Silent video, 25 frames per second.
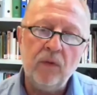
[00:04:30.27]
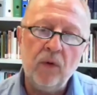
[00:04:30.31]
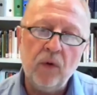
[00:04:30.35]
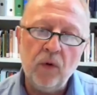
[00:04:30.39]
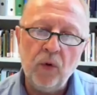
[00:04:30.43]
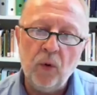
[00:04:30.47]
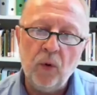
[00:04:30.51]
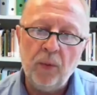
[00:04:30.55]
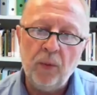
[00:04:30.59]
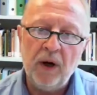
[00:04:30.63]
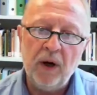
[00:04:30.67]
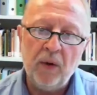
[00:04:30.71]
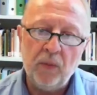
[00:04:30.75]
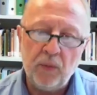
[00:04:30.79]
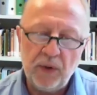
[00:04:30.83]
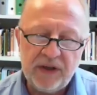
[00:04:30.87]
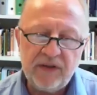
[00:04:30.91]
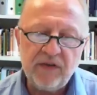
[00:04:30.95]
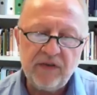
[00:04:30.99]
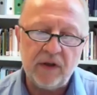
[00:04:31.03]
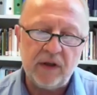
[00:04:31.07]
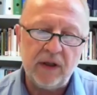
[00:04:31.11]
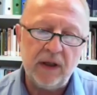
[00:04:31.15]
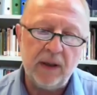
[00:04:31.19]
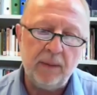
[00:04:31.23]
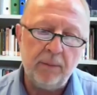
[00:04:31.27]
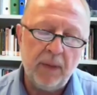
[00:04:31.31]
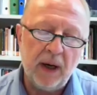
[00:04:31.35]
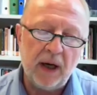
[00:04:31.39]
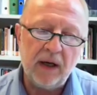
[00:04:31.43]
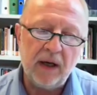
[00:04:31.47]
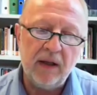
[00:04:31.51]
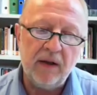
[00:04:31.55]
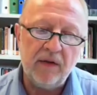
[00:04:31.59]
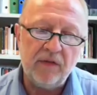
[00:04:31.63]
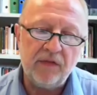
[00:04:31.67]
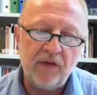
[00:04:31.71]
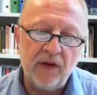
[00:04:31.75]
who were visiting
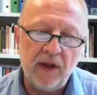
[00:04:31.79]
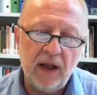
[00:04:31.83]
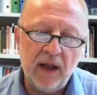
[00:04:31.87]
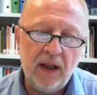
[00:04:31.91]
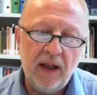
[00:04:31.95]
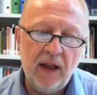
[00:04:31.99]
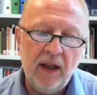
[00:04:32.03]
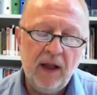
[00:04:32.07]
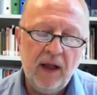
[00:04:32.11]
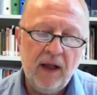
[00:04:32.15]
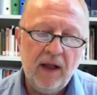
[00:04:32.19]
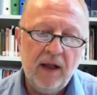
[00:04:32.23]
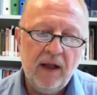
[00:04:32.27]
Mariazell.